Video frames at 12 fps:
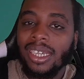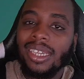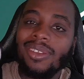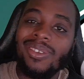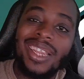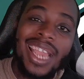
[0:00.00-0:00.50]

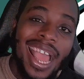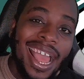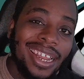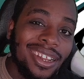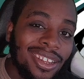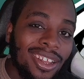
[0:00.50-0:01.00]
You got
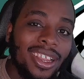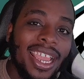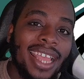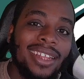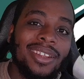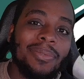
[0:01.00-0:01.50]
to look
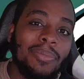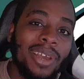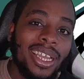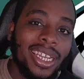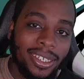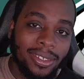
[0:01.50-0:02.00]
at the
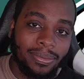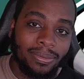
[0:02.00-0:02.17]
money.